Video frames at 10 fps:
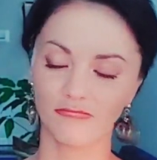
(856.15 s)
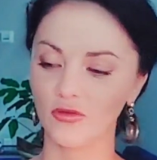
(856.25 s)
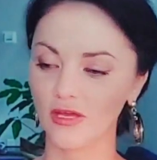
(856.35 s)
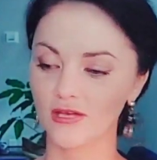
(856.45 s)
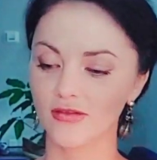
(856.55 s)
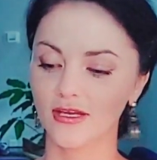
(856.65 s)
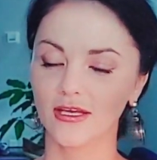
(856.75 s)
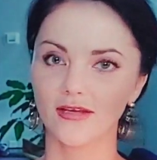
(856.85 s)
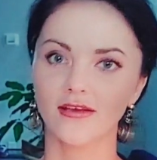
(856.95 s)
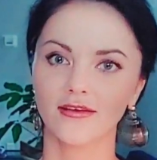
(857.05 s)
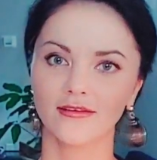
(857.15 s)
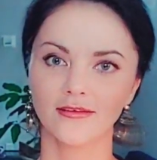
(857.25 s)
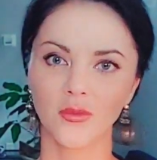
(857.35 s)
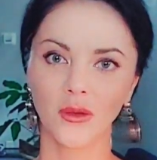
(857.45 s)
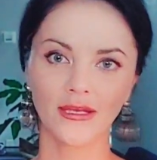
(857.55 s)
You can, uh,
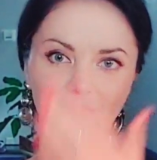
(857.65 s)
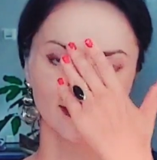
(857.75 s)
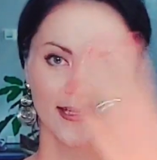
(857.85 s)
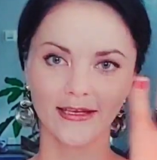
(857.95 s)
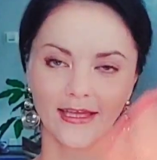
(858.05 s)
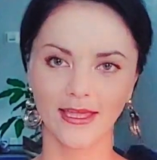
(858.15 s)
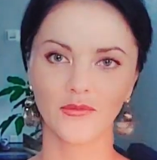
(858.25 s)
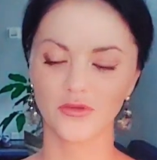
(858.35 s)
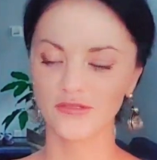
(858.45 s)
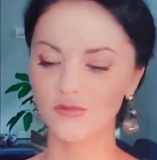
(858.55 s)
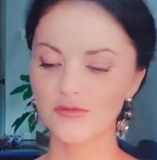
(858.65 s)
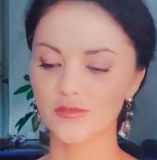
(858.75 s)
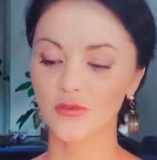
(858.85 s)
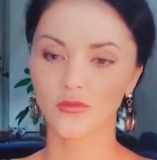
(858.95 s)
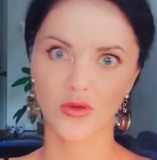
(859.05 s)
your pineal gland can
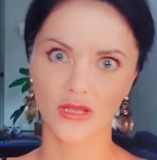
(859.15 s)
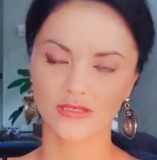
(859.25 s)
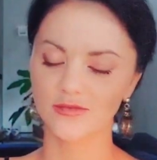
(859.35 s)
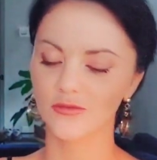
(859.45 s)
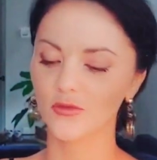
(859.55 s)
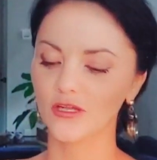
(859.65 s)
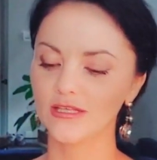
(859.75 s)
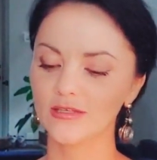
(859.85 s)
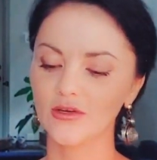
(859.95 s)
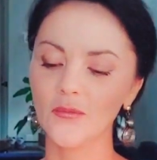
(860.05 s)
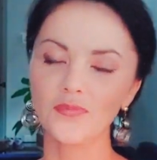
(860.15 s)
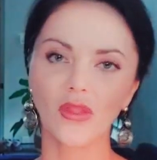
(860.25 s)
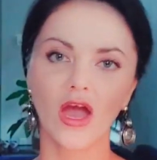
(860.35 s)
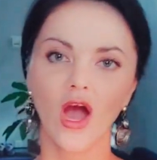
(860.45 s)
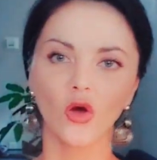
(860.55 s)
produce with the practice of Kundalini Yoga,
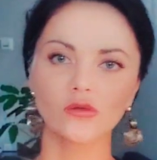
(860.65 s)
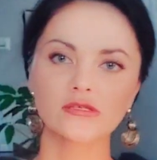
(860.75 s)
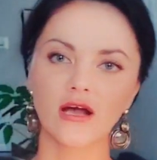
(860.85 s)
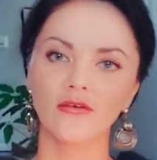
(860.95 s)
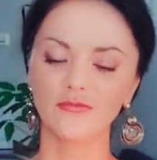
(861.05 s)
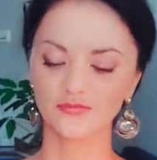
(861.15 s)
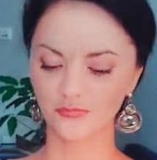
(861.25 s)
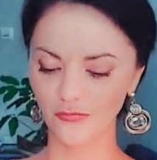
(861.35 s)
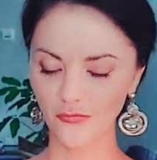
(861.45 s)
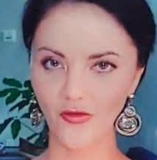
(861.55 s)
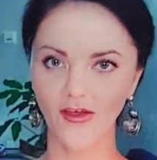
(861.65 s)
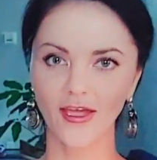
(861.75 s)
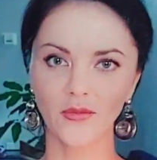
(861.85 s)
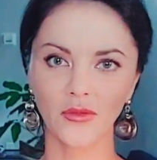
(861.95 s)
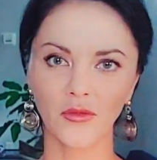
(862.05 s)
all stuff, um,
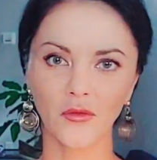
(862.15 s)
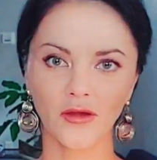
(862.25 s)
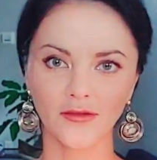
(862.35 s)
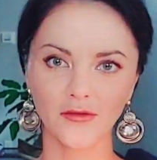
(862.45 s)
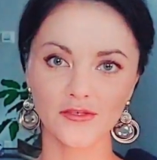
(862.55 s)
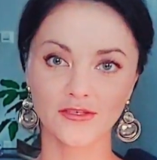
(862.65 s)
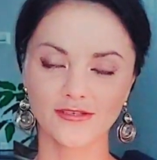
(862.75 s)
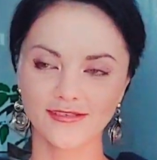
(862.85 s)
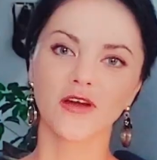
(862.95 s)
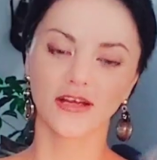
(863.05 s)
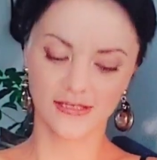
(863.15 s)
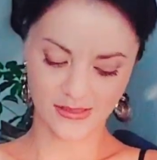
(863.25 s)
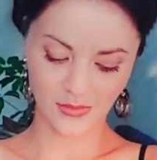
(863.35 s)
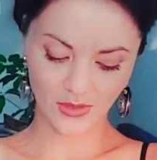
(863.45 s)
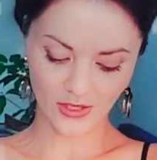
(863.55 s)
and be your endogenous drug
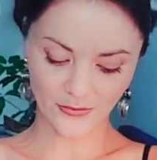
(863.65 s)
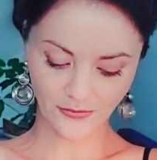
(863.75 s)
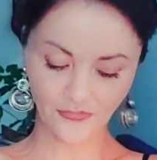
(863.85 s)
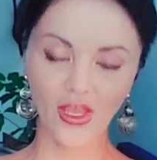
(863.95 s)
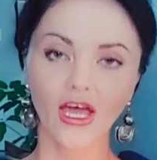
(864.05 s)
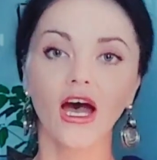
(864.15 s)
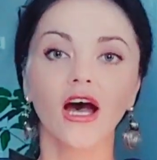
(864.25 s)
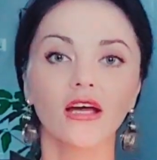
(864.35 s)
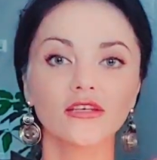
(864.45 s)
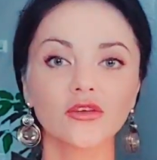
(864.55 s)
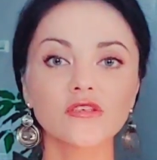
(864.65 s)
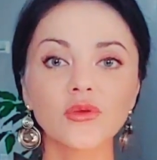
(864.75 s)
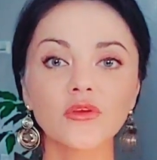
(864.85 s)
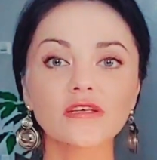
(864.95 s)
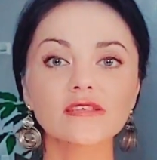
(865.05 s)
supplier. Uh, you
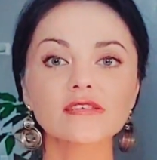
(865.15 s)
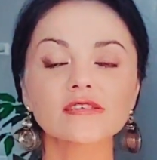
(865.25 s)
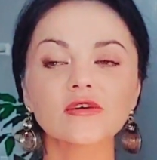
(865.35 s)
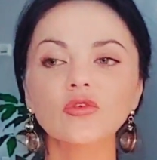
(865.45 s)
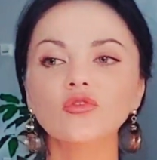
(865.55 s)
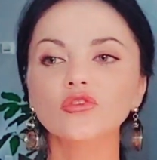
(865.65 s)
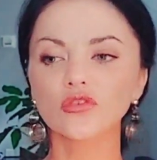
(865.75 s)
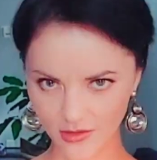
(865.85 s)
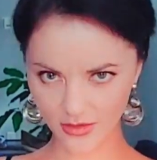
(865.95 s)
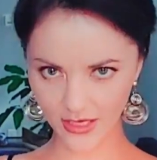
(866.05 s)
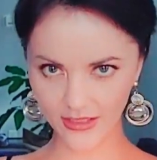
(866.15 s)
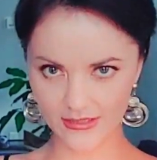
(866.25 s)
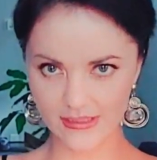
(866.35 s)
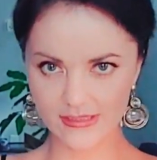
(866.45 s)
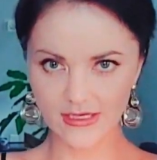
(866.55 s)
experience so great
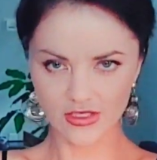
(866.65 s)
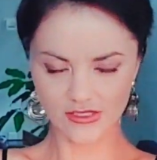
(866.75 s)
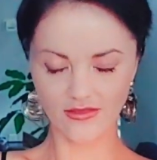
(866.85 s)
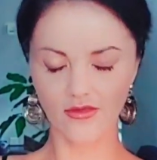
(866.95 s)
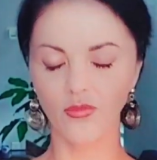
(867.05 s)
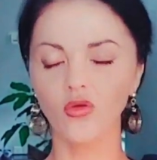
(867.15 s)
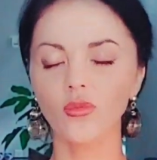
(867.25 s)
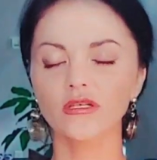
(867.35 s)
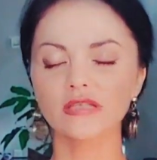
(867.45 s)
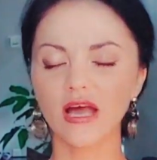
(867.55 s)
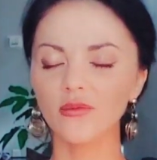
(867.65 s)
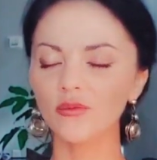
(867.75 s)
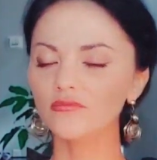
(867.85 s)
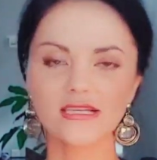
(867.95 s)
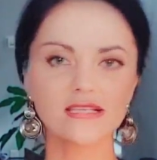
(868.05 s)
sensations in the moment,
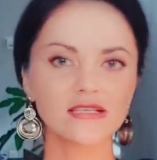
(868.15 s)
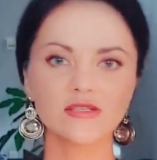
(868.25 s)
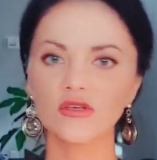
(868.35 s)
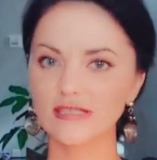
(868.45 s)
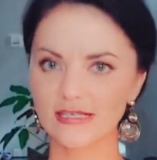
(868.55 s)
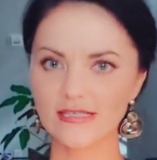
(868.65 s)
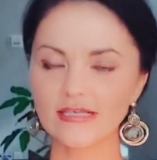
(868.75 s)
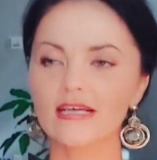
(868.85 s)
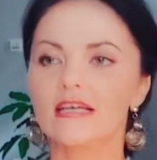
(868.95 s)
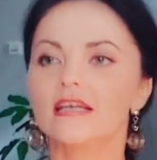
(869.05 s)
time ceases to exist.